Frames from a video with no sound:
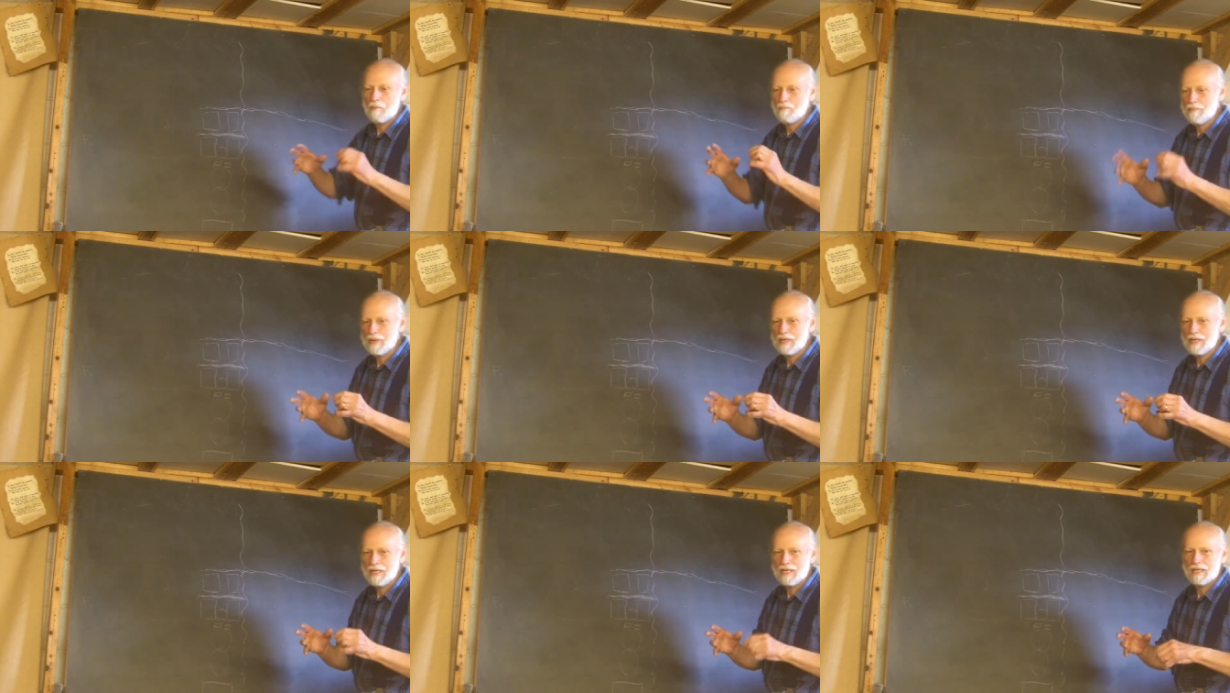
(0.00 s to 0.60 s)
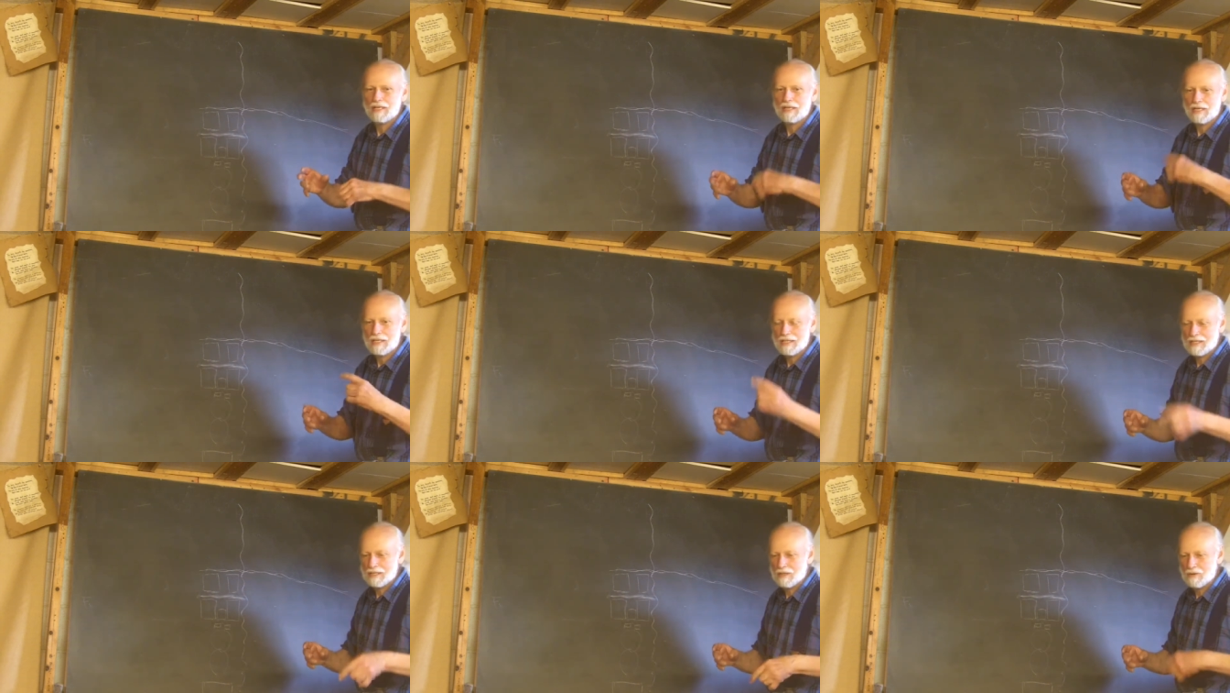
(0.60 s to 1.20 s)
mini
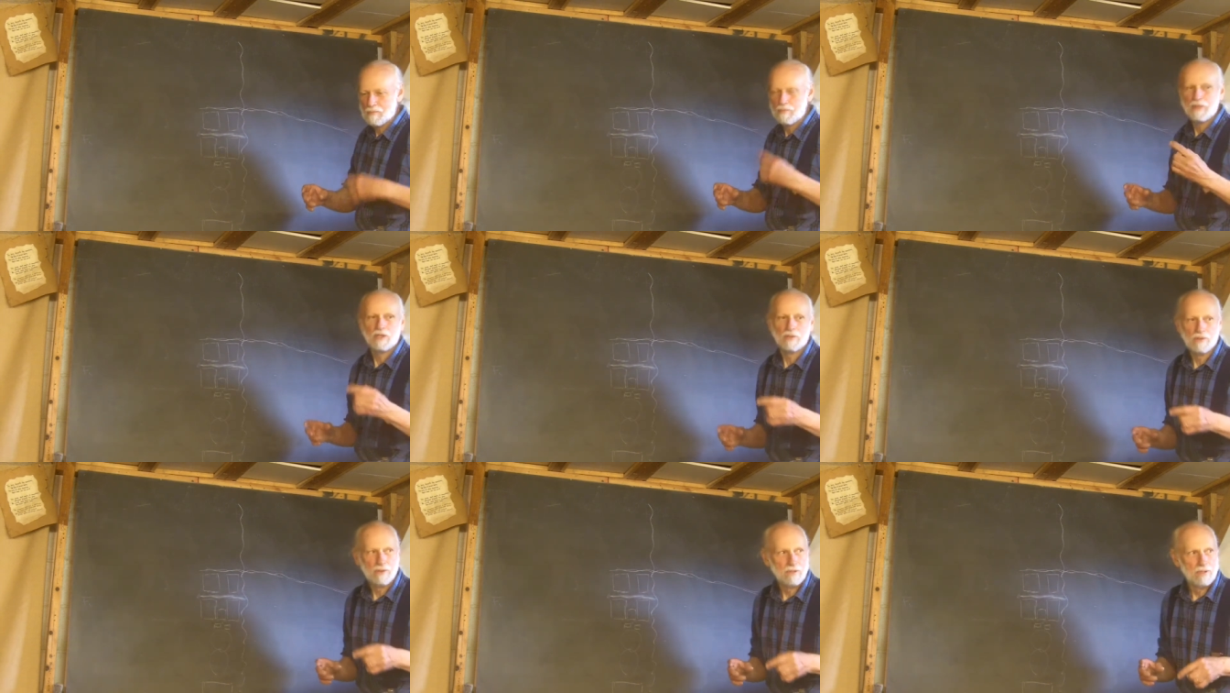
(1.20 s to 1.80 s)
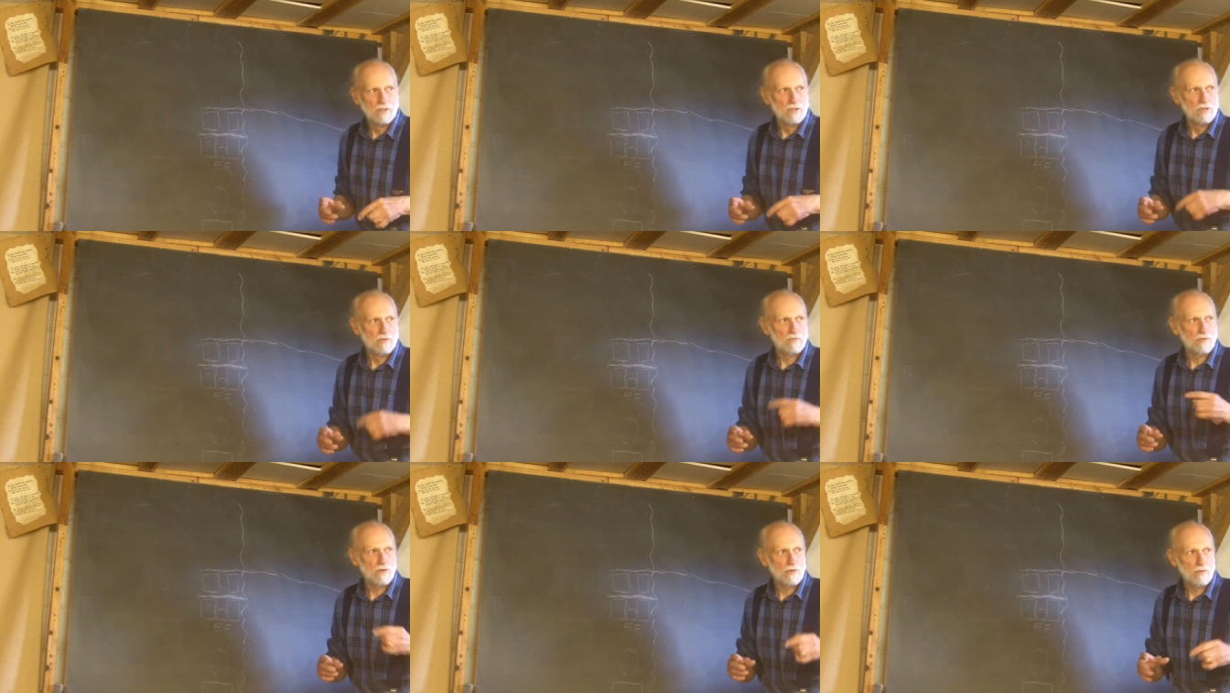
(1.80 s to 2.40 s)
mill
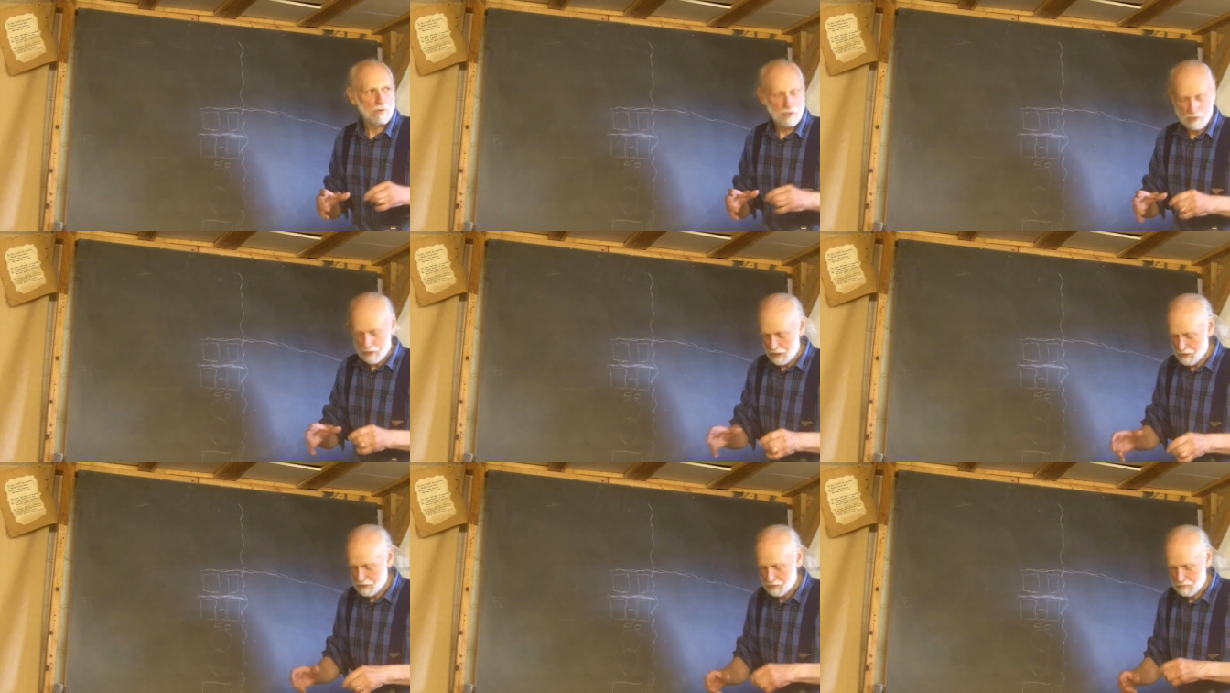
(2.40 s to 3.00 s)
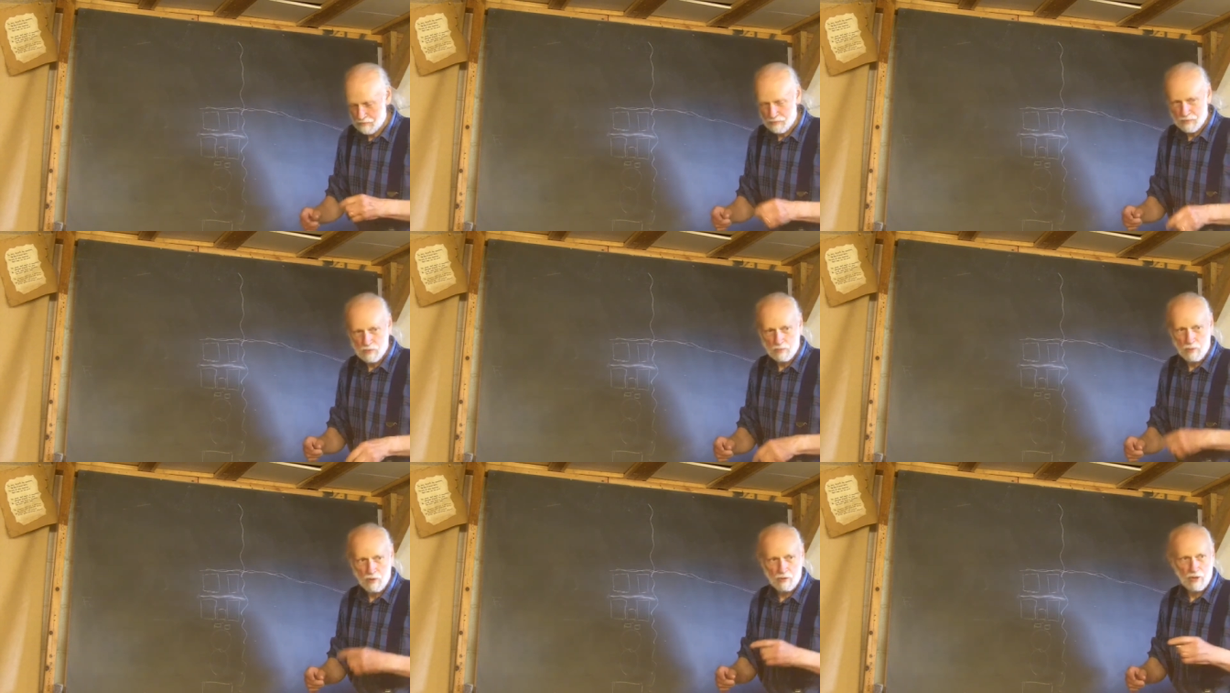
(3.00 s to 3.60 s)
for, it's got some
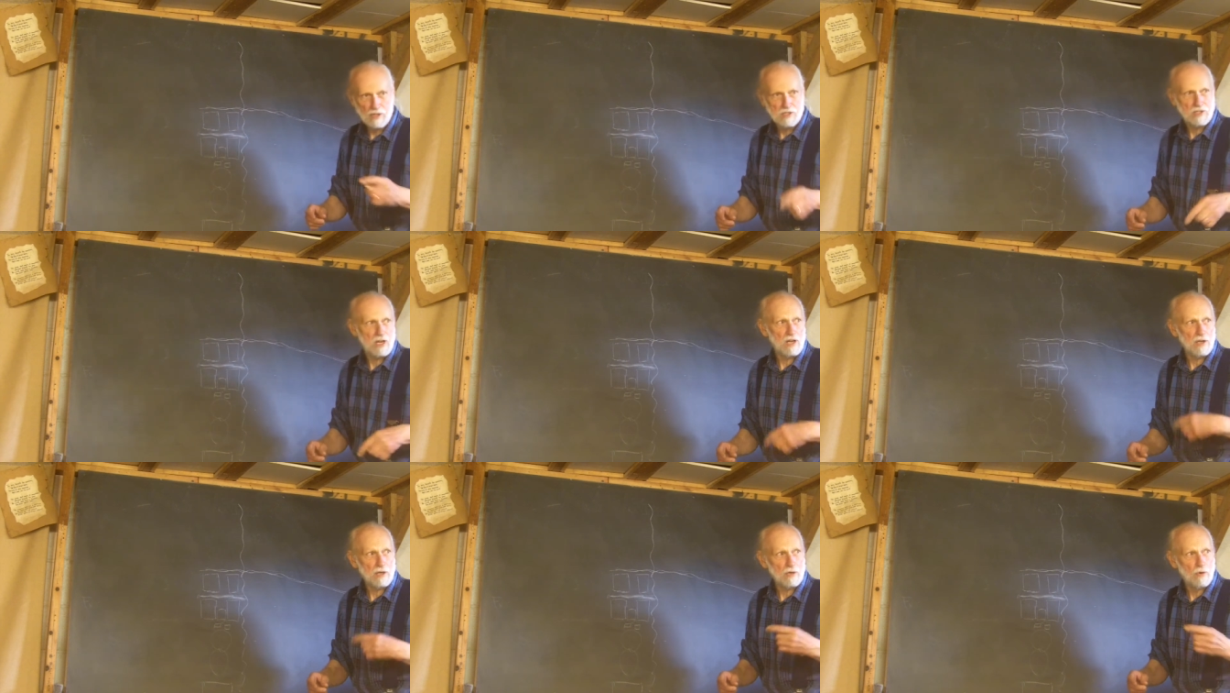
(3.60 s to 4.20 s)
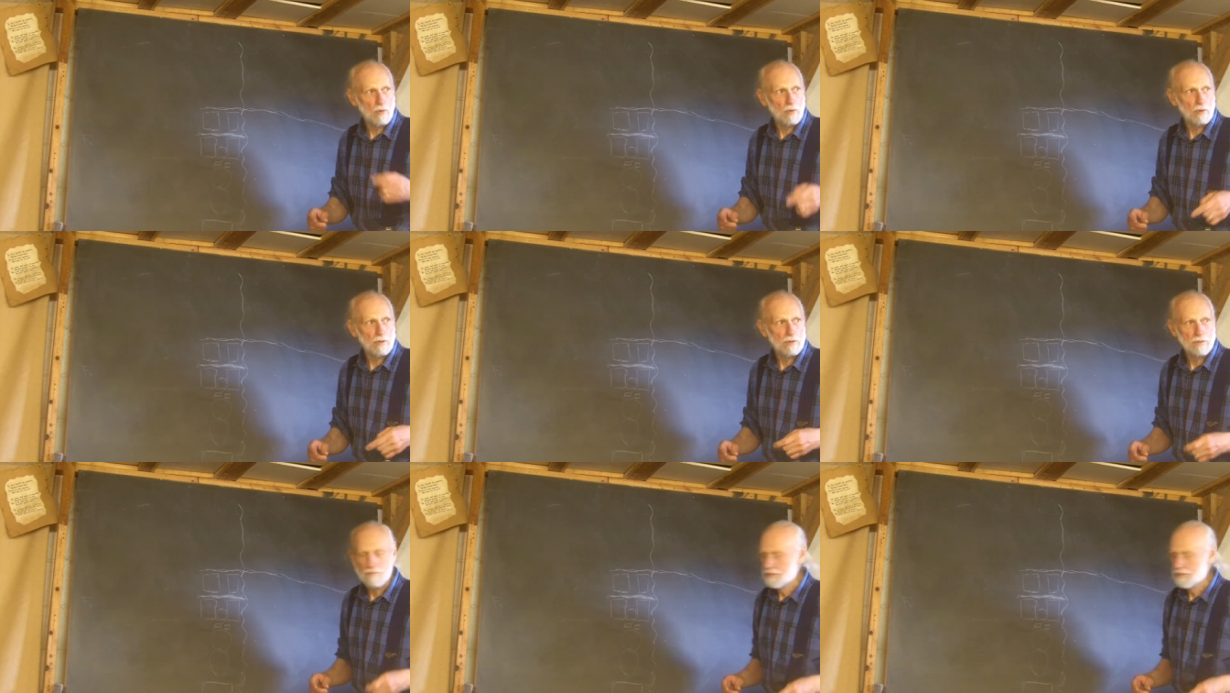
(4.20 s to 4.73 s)
small, like shelling corn